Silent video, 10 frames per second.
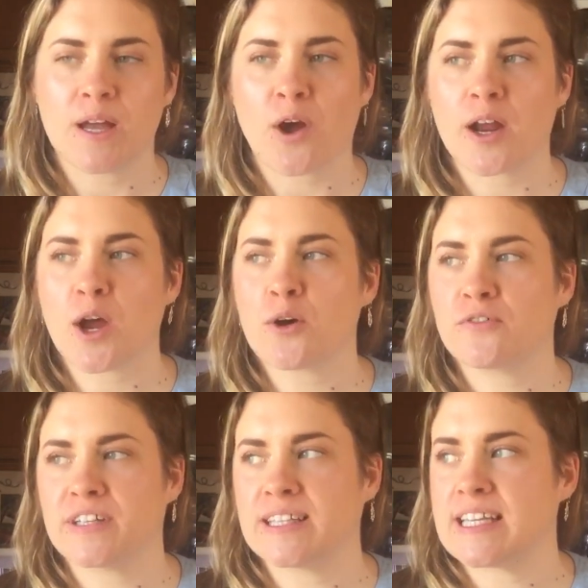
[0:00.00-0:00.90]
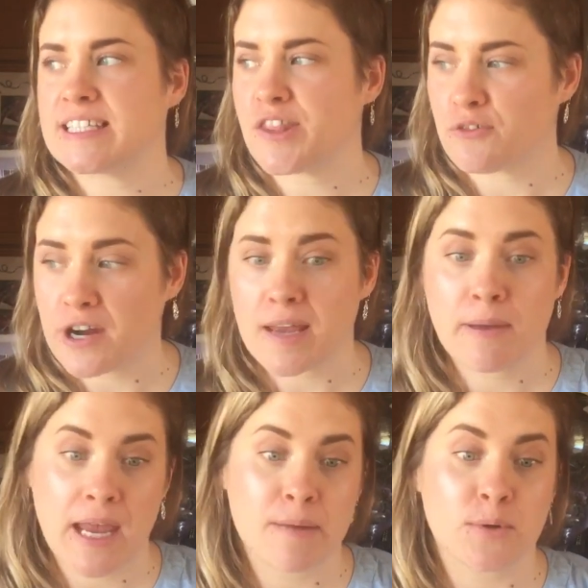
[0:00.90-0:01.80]
And I know of at least 3
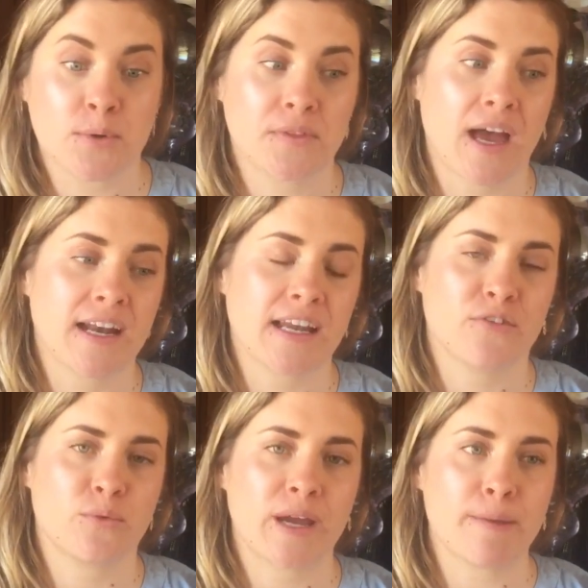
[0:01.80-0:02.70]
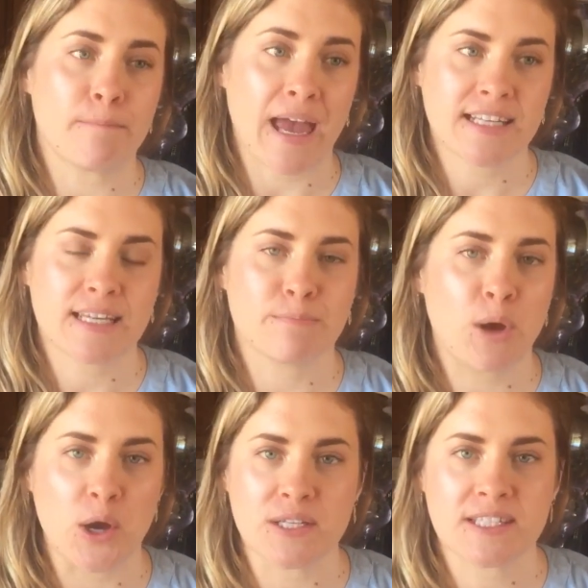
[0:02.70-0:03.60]
people that if we met in
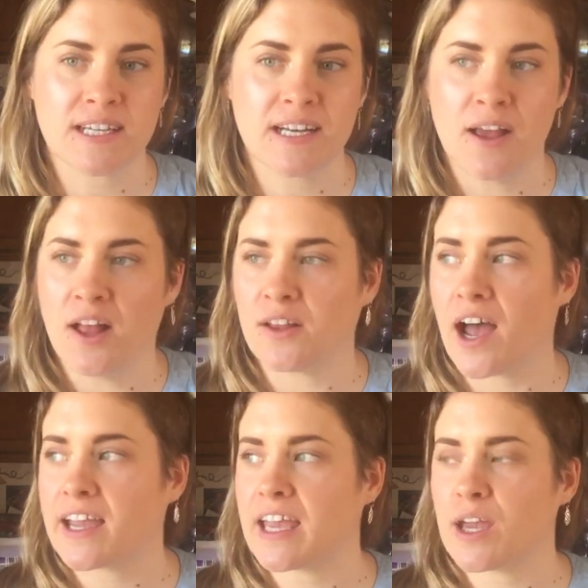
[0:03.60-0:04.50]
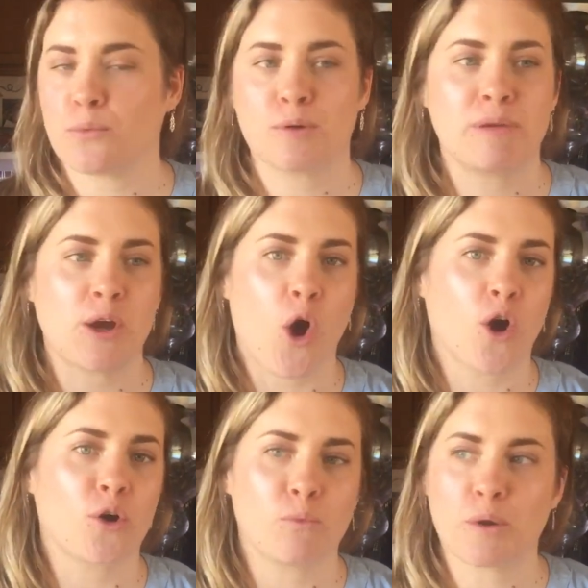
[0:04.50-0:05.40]
person, like it would be on.